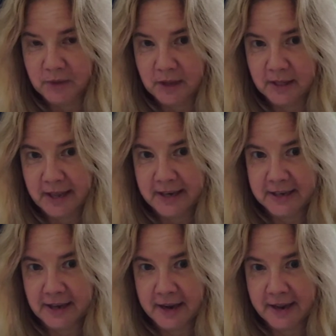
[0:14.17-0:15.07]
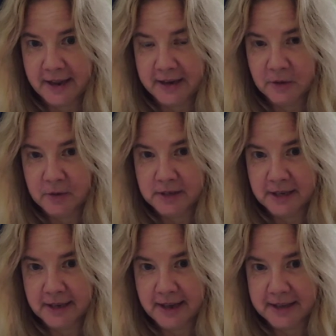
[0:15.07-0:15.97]
Lady Diana was a
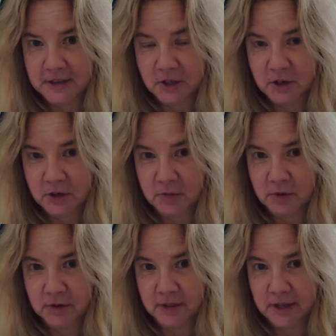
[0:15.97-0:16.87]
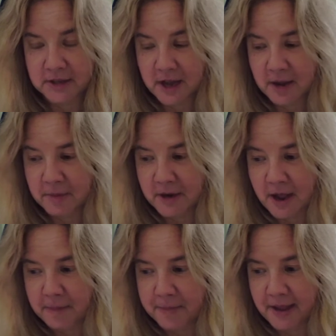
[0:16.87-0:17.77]
Cancer, her birthday's coming
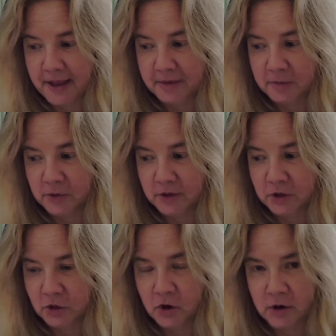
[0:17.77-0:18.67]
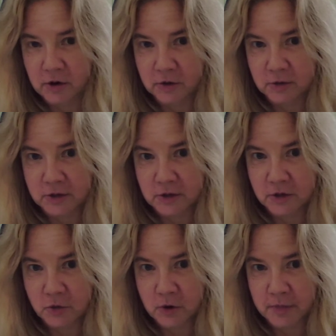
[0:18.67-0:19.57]
up, and Prince Charles was a
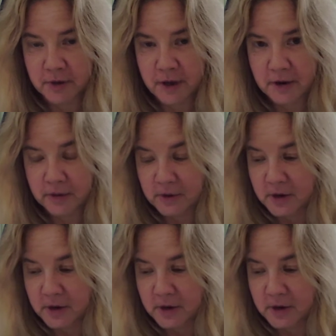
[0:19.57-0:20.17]
Scorpio.